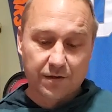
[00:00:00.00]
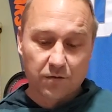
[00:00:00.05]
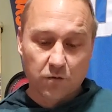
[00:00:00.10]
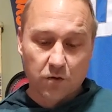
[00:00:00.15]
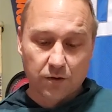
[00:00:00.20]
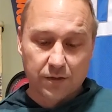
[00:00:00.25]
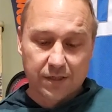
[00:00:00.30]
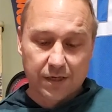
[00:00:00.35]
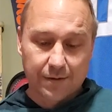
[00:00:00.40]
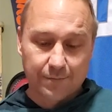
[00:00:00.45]
The
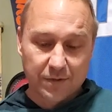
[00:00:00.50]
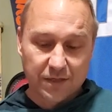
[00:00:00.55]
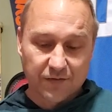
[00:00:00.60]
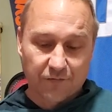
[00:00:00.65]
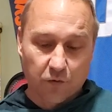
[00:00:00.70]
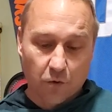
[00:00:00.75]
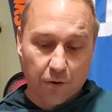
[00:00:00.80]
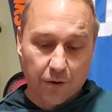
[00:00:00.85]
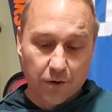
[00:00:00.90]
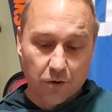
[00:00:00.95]
road team is
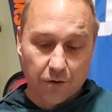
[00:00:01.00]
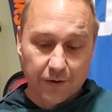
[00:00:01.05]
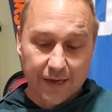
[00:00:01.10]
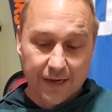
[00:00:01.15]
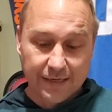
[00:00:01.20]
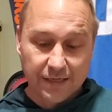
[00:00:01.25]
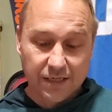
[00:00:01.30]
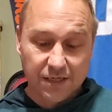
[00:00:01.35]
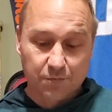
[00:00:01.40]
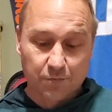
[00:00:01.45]
4 and 0
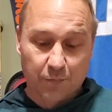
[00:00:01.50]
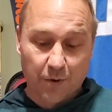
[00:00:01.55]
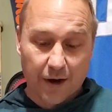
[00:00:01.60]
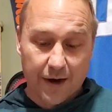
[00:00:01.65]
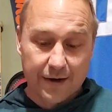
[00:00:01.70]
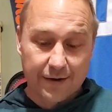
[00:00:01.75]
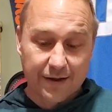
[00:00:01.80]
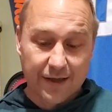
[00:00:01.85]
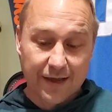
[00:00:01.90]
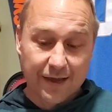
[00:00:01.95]
against
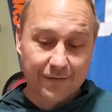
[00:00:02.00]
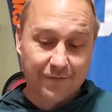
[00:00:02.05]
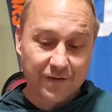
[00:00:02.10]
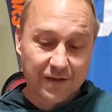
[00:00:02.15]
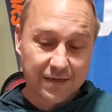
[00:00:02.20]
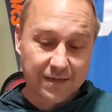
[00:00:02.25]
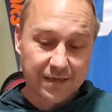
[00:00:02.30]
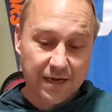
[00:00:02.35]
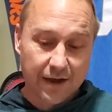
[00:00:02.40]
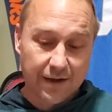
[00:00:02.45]
spread in
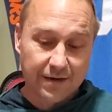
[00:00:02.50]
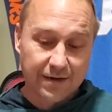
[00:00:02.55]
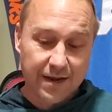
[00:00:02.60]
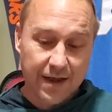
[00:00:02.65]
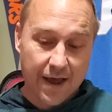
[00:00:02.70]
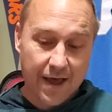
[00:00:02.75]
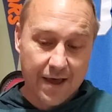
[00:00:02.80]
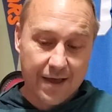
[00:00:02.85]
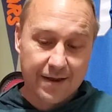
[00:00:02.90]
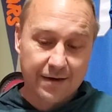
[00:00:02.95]
this head to
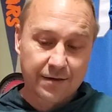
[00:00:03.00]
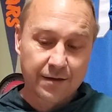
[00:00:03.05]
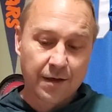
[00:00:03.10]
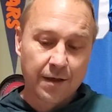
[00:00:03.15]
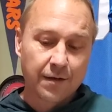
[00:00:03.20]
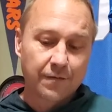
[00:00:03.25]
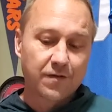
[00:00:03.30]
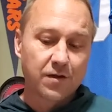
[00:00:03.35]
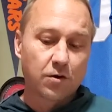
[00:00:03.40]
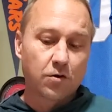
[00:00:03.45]
head.
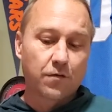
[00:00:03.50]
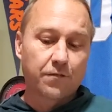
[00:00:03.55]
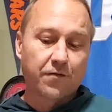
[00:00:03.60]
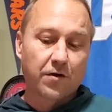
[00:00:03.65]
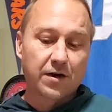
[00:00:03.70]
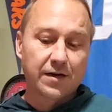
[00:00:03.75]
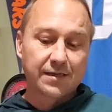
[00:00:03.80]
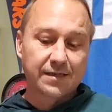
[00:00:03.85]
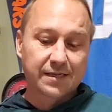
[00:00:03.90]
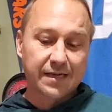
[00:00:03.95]
The
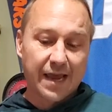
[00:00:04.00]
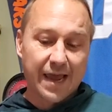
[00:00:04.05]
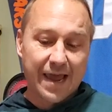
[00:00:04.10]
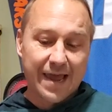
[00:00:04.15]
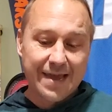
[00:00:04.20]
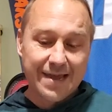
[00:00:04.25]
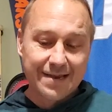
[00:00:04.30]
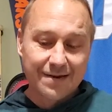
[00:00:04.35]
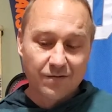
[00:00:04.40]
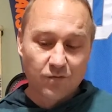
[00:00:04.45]
over is
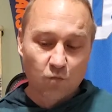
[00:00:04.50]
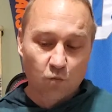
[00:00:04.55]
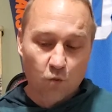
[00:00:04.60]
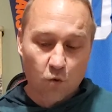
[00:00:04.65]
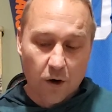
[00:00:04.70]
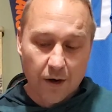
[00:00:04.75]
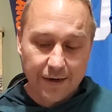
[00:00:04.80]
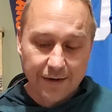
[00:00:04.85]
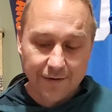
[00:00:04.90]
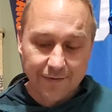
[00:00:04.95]
8 and
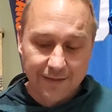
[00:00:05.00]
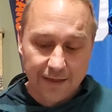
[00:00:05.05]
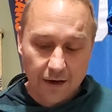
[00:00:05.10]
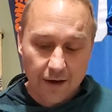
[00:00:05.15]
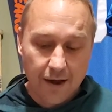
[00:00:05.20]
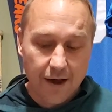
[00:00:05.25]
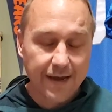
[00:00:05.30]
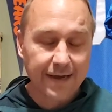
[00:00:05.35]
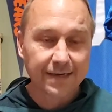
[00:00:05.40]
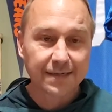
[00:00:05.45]
1 in the
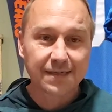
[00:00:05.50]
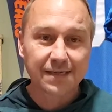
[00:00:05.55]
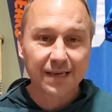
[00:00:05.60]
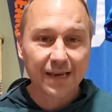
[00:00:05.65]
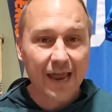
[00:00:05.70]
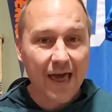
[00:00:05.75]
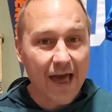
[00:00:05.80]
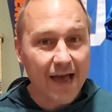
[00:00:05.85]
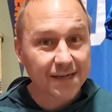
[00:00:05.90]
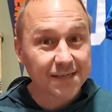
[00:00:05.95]
Lions'
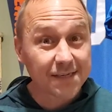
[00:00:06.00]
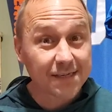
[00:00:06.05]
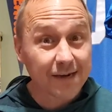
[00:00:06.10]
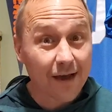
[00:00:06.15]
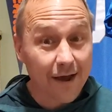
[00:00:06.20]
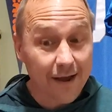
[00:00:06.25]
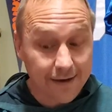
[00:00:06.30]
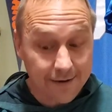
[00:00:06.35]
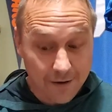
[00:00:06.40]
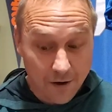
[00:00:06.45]
last
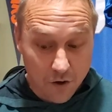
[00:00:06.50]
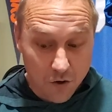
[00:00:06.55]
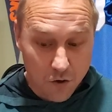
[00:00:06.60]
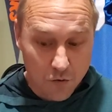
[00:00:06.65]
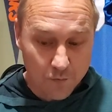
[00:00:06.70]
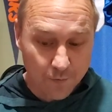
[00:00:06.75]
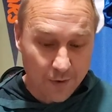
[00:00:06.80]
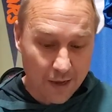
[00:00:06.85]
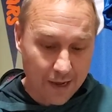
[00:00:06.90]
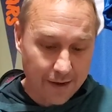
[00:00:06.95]
9
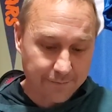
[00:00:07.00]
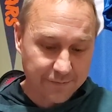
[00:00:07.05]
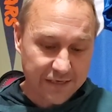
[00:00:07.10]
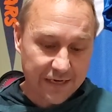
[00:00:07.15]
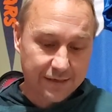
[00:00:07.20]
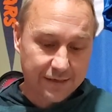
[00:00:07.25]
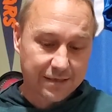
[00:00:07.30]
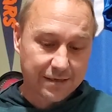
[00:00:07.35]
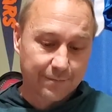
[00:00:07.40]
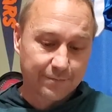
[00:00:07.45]
home games.
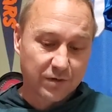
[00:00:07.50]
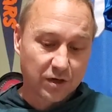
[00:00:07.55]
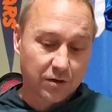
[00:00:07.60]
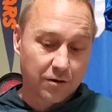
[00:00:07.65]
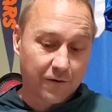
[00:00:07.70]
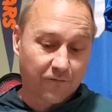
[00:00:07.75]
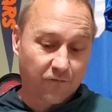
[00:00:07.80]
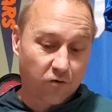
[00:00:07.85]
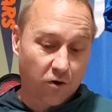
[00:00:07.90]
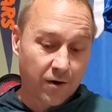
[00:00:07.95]
That's something to
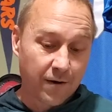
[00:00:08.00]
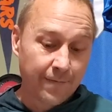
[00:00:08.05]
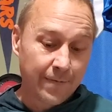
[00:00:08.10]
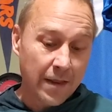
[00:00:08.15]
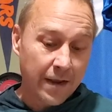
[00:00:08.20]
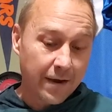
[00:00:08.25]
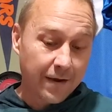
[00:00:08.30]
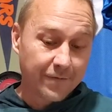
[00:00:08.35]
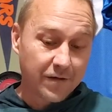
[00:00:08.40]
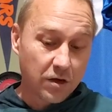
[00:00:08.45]
look for.
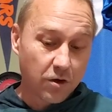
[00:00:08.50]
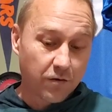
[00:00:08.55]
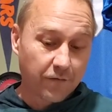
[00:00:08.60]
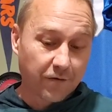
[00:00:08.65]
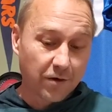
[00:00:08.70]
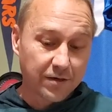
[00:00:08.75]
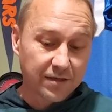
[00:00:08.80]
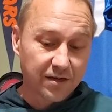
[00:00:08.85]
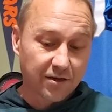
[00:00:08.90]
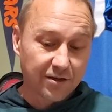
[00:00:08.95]
And the
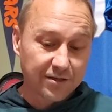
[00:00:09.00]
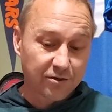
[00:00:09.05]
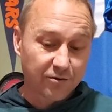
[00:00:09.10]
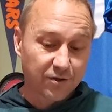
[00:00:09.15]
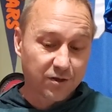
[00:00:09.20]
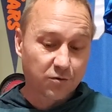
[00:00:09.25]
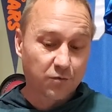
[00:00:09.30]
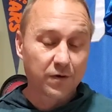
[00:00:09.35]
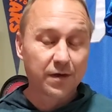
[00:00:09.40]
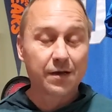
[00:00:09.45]
over is also
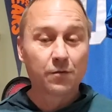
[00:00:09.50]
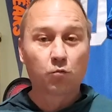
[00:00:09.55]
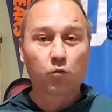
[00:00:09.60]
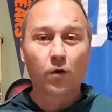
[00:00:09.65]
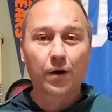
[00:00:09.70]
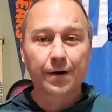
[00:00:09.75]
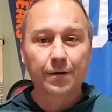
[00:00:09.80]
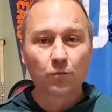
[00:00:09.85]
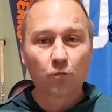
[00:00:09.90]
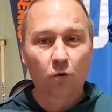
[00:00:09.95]
3
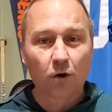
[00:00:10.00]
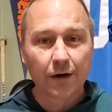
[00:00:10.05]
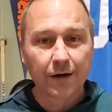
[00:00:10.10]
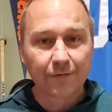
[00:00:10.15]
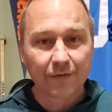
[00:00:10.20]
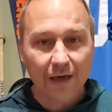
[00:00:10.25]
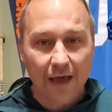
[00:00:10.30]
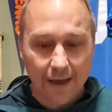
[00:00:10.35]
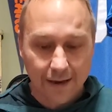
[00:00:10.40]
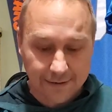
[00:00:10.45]
1 and 1
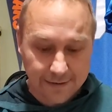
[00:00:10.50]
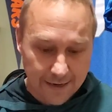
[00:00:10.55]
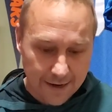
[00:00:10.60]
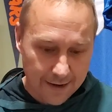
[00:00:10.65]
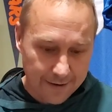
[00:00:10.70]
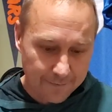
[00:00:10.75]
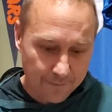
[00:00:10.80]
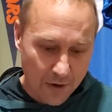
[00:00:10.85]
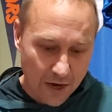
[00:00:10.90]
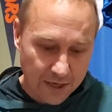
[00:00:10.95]
in the head to
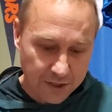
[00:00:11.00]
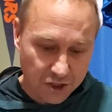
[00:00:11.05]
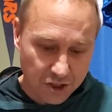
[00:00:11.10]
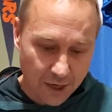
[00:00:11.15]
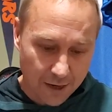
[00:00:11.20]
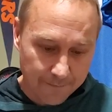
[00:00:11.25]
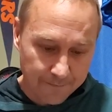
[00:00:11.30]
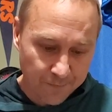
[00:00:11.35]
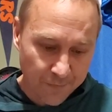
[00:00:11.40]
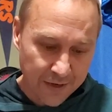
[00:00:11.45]
head
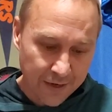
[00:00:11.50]
matchup.